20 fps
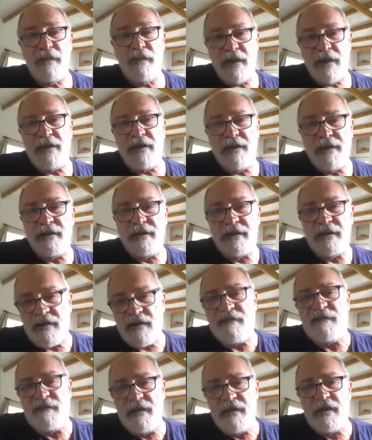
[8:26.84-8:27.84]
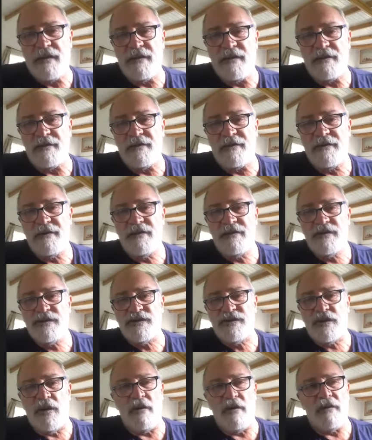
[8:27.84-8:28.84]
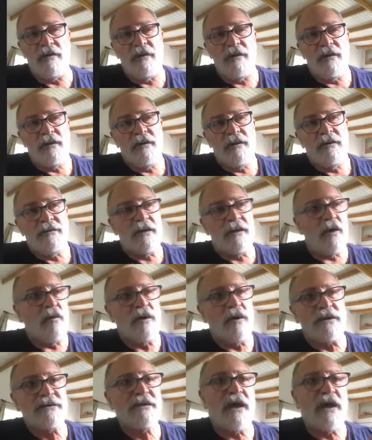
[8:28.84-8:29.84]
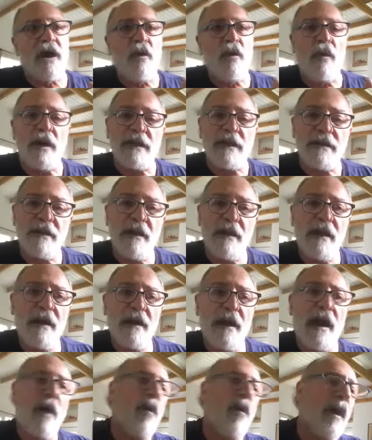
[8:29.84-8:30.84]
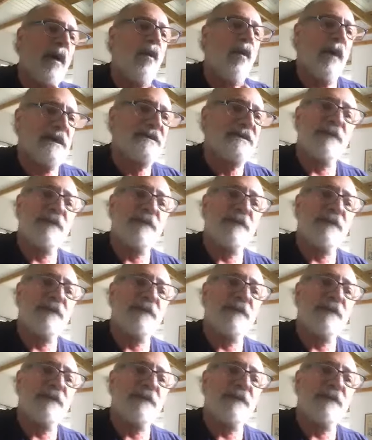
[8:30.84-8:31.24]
better in that field. So that was how I was